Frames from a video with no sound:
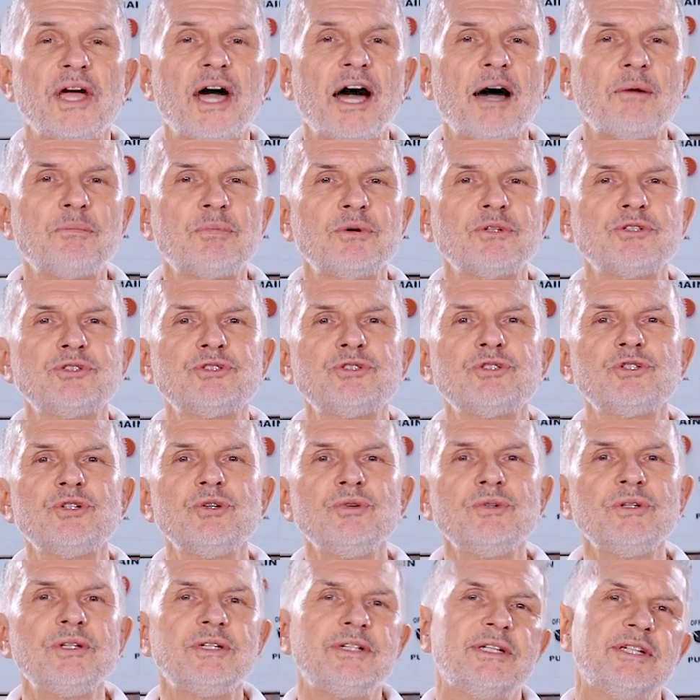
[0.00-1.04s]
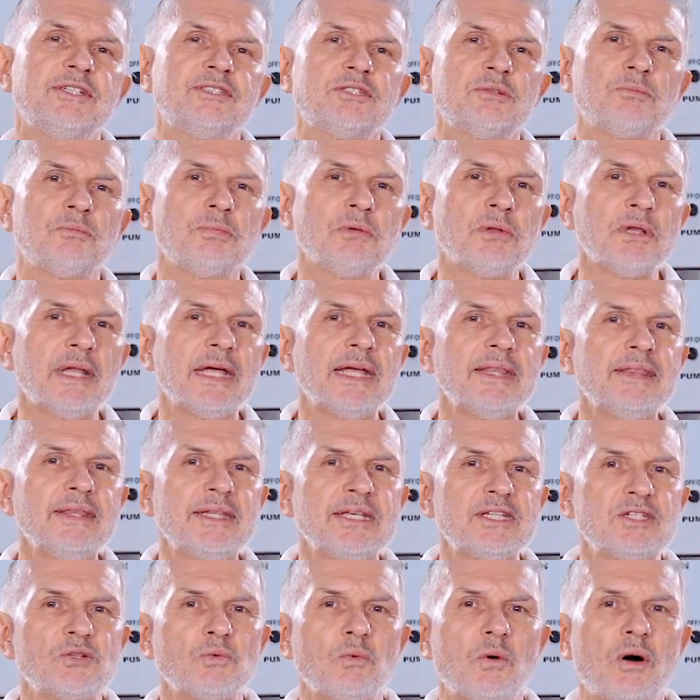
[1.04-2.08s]
opportunity to blend
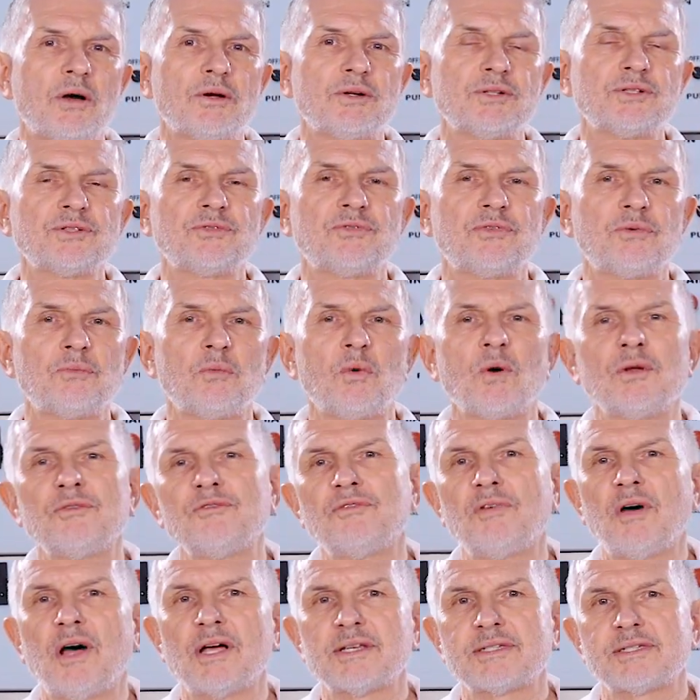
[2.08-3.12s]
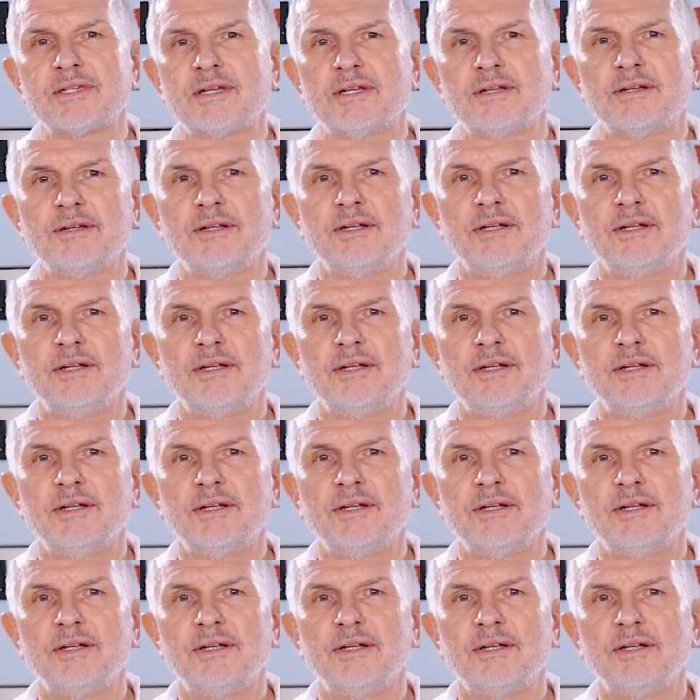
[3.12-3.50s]
these waters from one faucet?